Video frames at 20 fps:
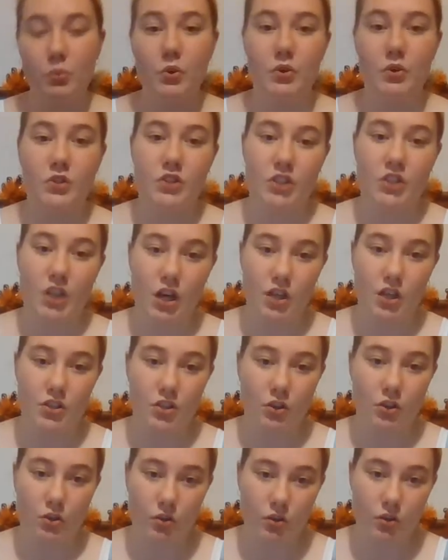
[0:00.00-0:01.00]
put
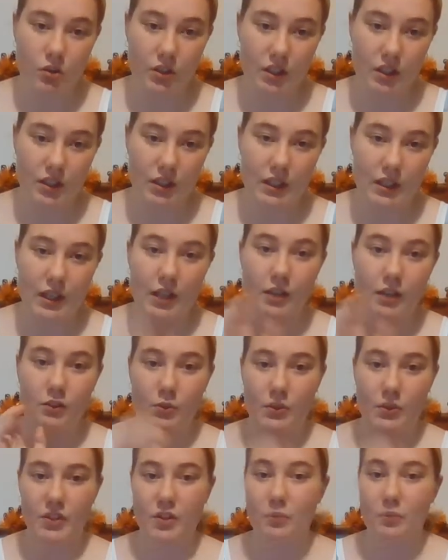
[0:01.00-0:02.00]
charger cord in there
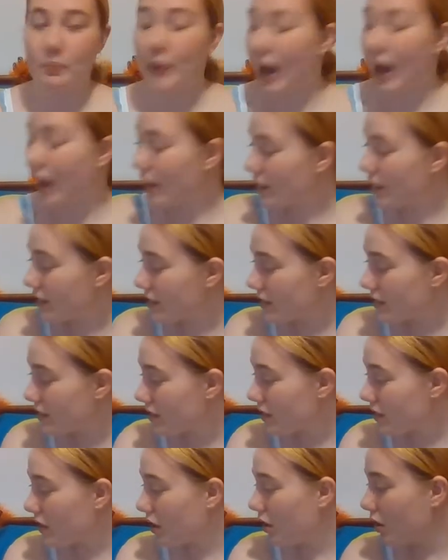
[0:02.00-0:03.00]
with the
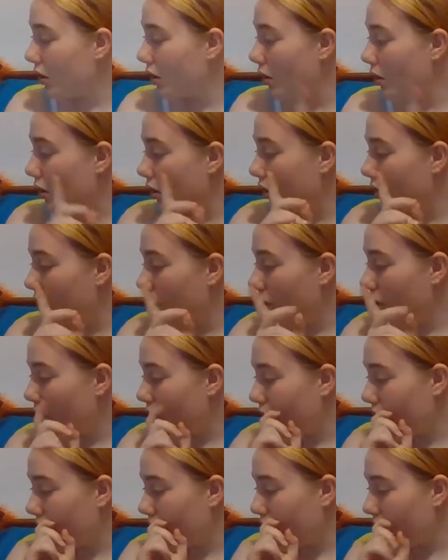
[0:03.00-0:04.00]
base,
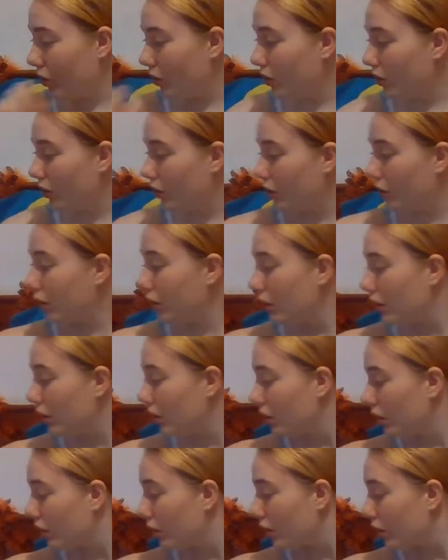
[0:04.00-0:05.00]
or
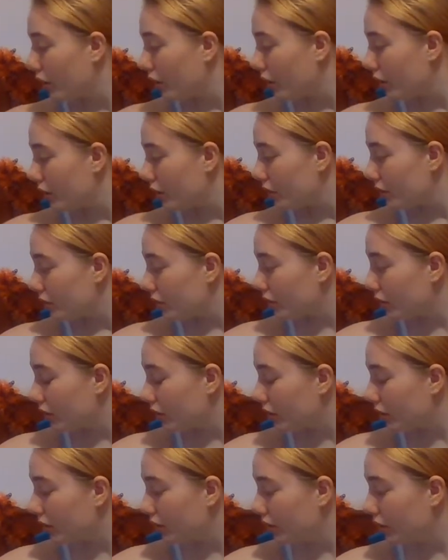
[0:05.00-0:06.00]
you
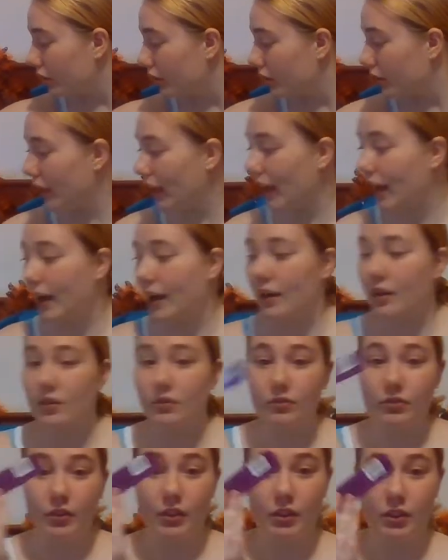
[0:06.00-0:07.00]
could
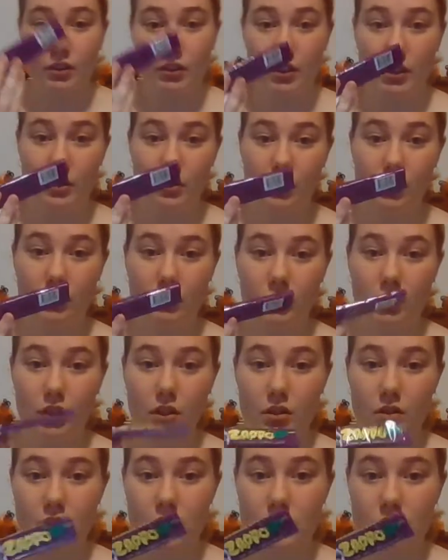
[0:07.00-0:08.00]
have
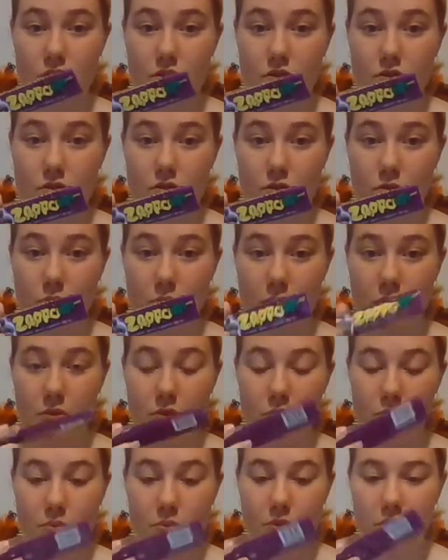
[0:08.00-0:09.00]
little
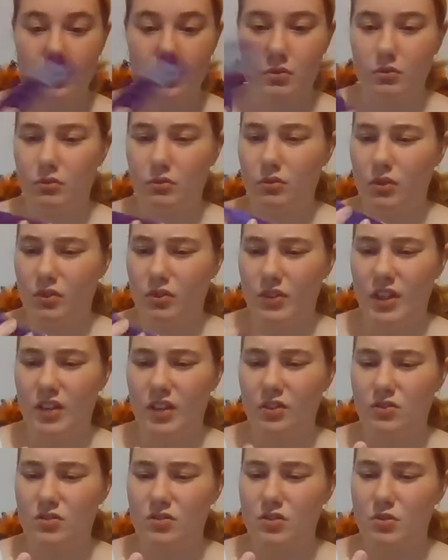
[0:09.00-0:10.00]
Zupa-Duper, no, they're
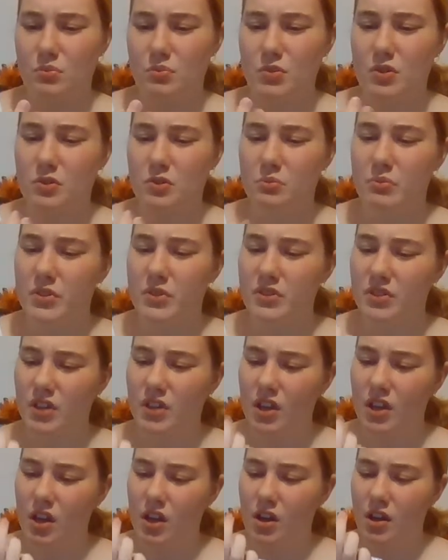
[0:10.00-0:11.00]
not Zupa-Dupers,
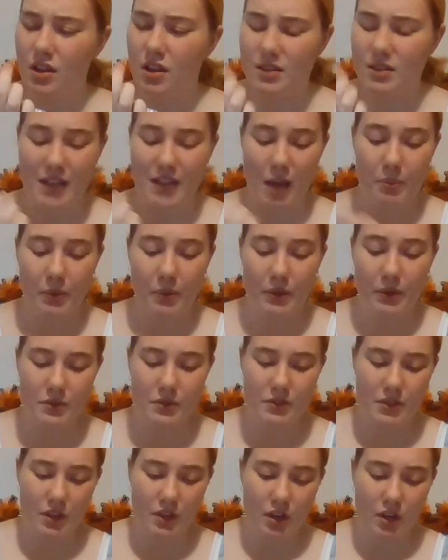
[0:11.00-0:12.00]

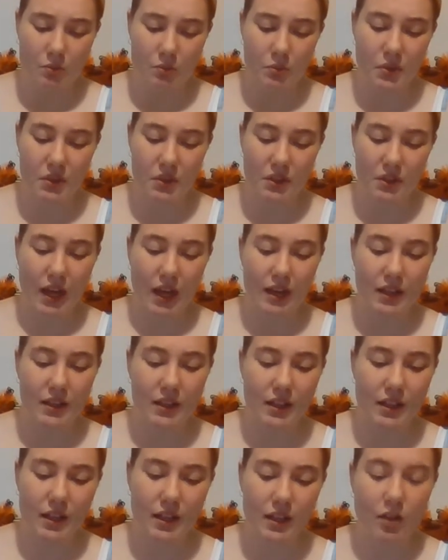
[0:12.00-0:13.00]
Zappos, put that
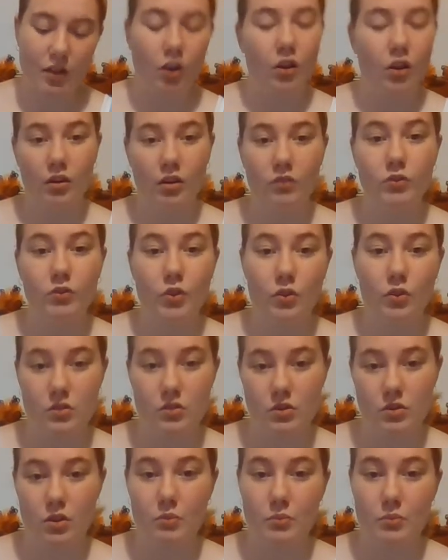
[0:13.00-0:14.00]
in there, of
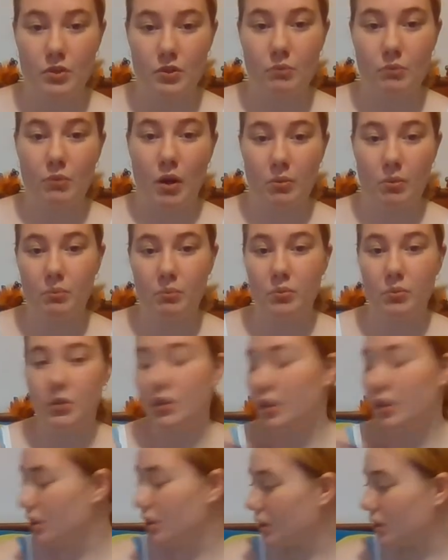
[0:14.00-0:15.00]
course open them up and put
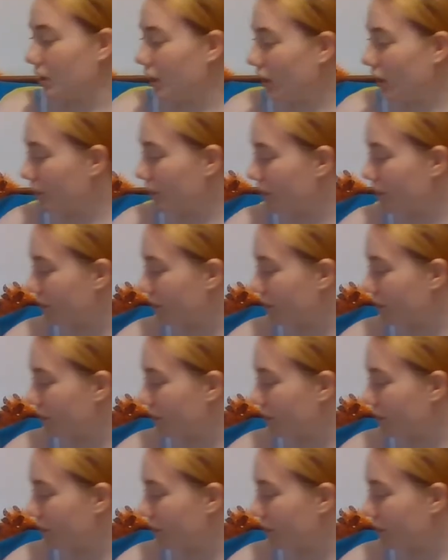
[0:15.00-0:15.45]
it in there,